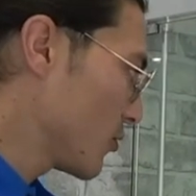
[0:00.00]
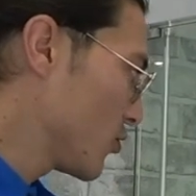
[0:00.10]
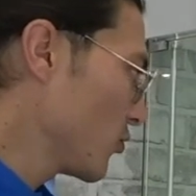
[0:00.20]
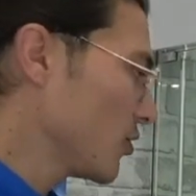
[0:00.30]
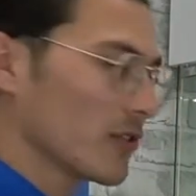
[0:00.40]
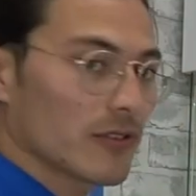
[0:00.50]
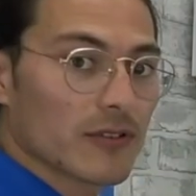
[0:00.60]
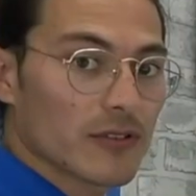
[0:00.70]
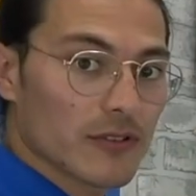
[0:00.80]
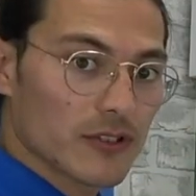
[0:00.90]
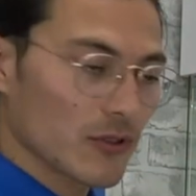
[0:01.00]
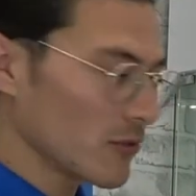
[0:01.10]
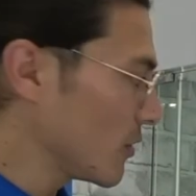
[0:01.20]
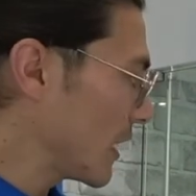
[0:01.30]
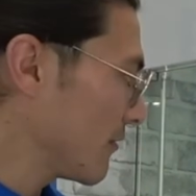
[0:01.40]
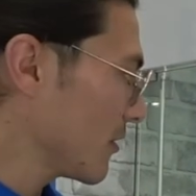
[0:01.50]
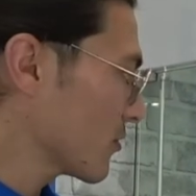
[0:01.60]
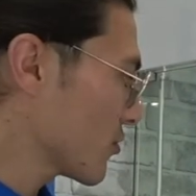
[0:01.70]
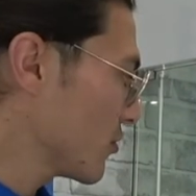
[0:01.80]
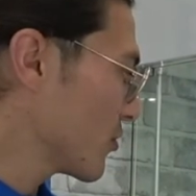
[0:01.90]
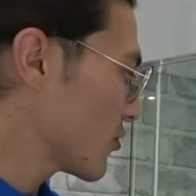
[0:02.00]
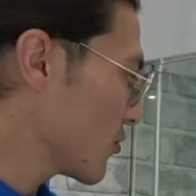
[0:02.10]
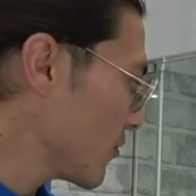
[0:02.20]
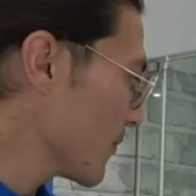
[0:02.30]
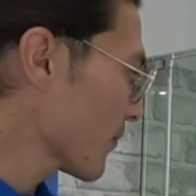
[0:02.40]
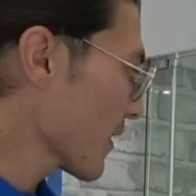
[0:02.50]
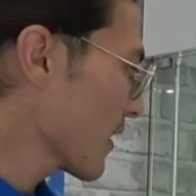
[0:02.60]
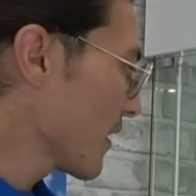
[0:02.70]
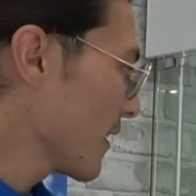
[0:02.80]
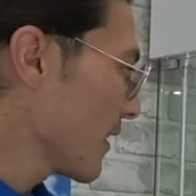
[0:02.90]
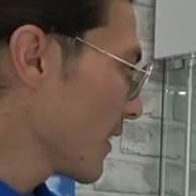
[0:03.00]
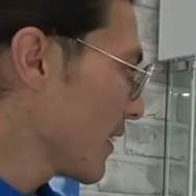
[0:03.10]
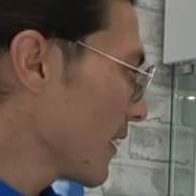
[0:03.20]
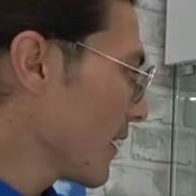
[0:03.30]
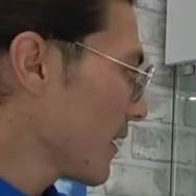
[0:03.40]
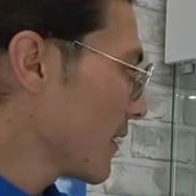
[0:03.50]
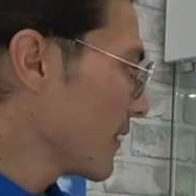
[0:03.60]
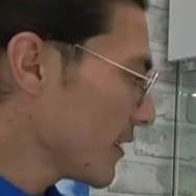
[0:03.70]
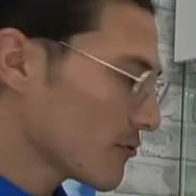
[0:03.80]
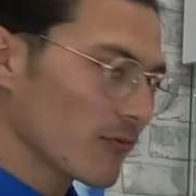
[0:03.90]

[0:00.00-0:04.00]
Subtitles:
Junior 2, Level Up Junior 2. This